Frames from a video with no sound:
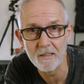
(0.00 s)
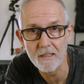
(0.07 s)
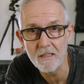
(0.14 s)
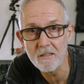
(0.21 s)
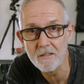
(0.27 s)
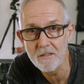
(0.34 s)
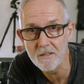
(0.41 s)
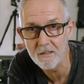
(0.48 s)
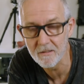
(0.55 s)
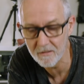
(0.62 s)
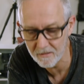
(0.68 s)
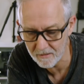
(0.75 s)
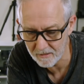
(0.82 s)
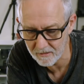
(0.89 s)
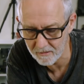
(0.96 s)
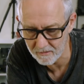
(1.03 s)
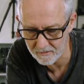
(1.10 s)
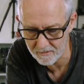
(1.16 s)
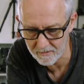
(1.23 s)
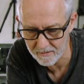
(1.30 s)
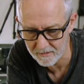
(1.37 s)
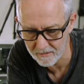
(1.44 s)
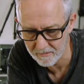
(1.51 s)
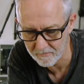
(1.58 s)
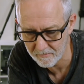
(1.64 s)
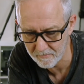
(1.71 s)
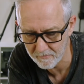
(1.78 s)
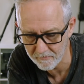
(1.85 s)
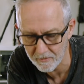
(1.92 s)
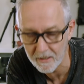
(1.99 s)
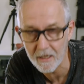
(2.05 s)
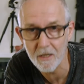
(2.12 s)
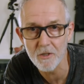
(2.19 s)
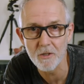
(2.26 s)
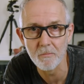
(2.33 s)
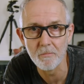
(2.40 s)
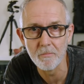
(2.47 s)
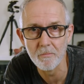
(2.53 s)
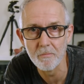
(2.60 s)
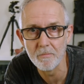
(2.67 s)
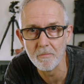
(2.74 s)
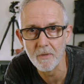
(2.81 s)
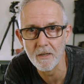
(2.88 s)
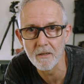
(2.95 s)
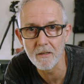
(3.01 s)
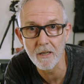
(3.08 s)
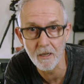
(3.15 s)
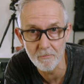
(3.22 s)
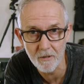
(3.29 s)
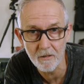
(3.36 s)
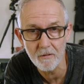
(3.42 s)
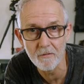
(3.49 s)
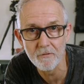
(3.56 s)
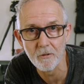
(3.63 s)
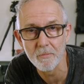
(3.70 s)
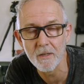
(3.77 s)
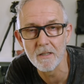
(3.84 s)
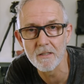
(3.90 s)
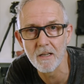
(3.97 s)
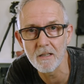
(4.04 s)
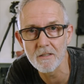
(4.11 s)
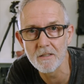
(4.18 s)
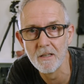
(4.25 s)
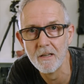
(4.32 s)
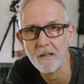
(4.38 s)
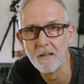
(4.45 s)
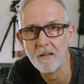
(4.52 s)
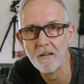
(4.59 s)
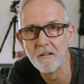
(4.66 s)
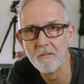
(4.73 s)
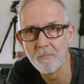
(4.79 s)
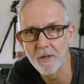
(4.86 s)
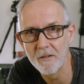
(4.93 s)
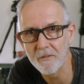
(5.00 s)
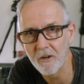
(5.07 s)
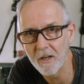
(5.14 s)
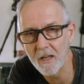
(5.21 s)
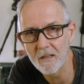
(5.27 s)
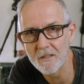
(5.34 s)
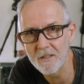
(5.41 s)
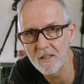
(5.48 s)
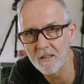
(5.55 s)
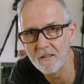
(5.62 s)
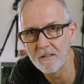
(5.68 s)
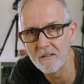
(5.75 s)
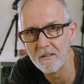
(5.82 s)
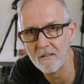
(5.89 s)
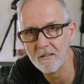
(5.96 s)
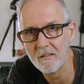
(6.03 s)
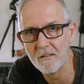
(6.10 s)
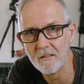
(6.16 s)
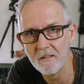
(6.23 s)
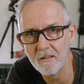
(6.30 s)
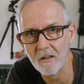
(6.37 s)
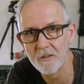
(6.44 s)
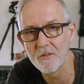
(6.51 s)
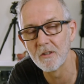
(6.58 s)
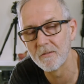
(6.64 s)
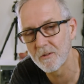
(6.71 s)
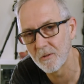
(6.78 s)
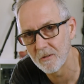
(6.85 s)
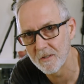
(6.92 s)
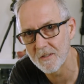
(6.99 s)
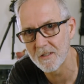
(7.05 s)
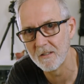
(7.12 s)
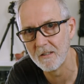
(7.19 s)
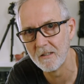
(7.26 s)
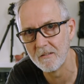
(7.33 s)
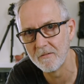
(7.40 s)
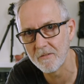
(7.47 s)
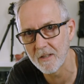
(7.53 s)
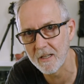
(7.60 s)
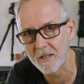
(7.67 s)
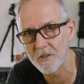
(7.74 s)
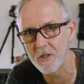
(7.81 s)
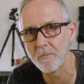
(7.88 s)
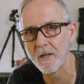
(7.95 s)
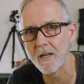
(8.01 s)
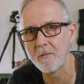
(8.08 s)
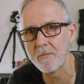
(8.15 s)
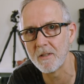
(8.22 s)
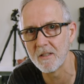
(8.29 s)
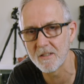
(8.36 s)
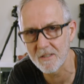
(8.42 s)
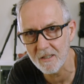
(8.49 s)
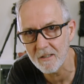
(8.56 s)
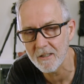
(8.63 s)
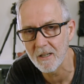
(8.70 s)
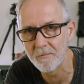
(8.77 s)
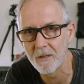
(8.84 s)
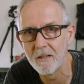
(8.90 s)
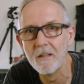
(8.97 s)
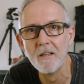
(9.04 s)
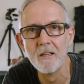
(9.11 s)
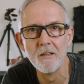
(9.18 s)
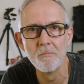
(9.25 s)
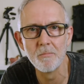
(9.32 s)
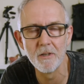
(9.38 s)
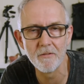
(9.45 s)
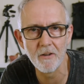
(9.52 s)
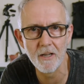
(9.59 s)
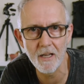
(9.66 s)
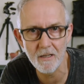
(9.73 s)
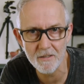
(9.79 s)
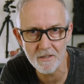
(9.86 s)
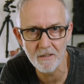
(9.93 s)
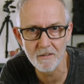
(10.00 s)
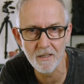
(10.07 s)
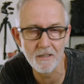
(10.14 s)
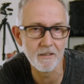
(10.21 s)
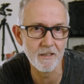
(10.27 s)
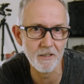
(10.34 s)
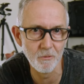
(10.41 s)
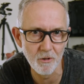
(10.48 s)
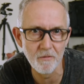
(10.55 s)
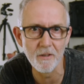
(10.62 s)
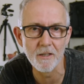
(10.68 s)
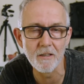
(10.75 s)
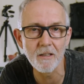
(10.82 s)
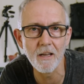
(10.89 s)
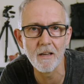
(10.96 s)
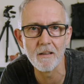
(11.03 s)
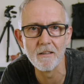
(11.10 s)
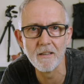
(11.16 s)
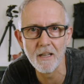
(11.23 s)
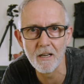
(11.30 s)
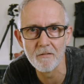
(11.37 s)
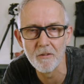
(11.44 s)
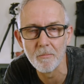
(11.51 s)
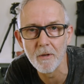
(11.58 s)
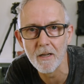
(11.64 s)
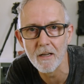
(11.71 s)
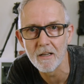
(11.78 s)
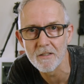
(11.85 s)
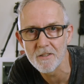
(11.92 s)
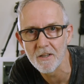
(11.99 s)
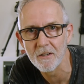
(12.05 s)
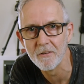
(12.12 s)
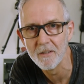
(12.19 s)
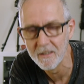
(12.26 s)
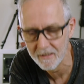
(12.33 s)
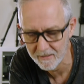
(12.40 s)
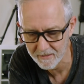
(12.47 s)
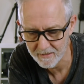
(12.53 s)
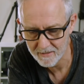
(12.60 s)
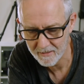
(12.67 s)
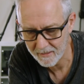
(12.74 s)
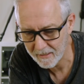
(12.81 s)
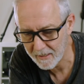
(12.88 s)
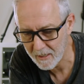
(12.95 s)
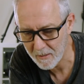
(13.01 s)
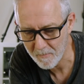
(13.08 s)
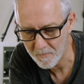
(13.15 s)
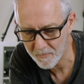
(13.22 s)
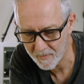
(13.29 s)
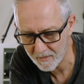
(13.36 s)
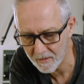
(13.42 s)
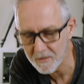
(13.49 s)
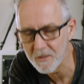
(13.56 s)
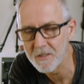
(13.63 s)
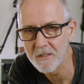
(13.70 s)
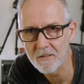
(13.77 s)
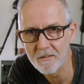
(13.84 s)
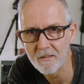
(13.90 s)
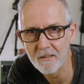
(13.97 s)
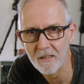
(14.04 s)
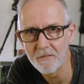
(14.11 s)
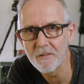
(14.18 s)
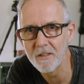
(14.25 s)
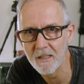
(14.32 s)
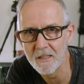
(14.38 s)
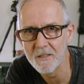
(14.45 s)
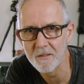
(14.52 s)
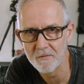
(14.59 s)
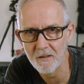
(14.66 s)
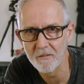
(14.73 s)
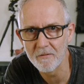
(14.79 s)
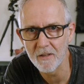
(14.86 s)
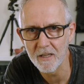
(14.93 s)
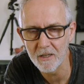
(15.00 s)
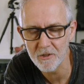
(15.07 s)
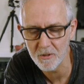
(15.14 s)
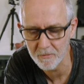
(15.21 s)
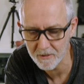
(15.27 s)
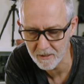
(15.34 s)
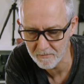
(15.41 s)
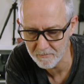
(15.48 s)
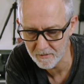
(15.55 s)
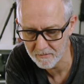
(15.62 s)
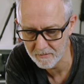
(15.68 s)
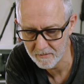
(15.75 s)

is the flagship camera for Pentax, but if I had said, I should have called this the flagship APS-C camera, but if I had said that, then I would have let the cat out of the bag. So I just left it as a flagship camera.